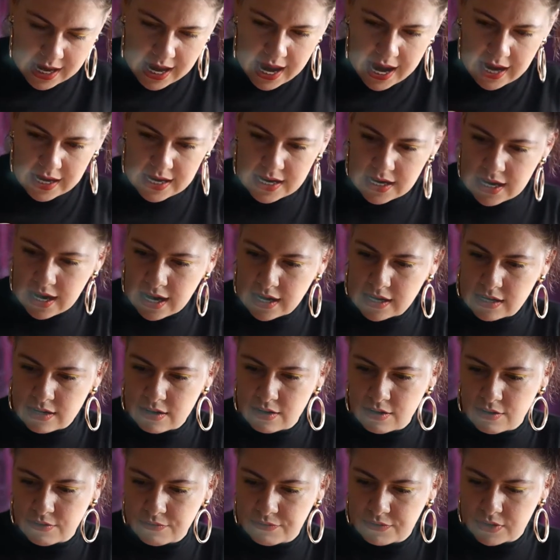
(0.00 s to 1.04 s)
any kind
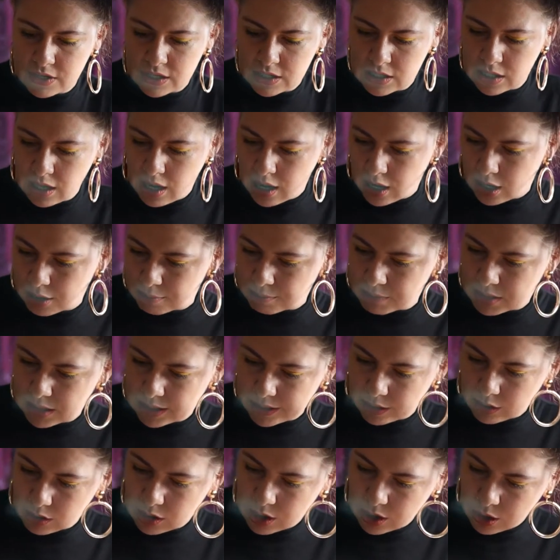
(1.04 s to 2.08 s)
of
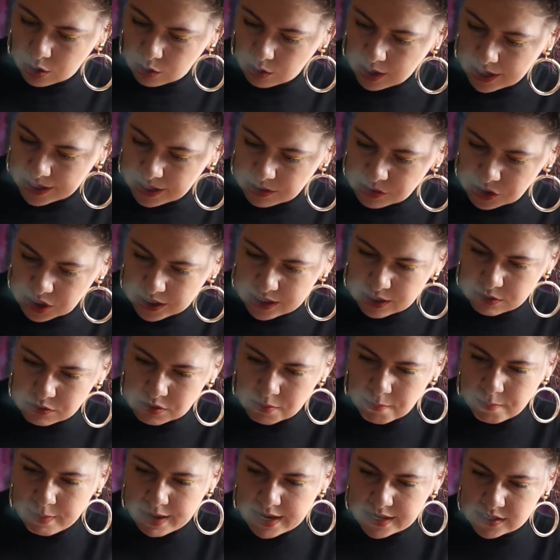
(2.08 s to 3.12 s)
clear coat. I usually use a
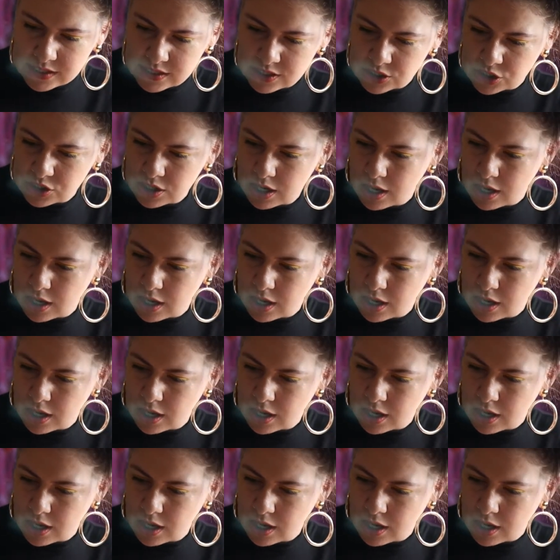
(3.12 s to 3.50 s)
base